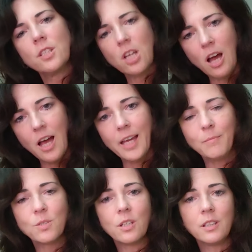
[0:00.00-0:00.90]

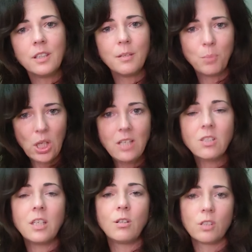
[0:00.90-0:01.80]
times and the place
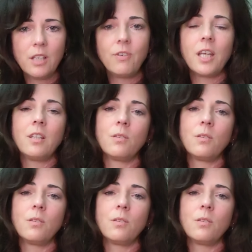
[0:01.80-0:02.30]
that you're living in,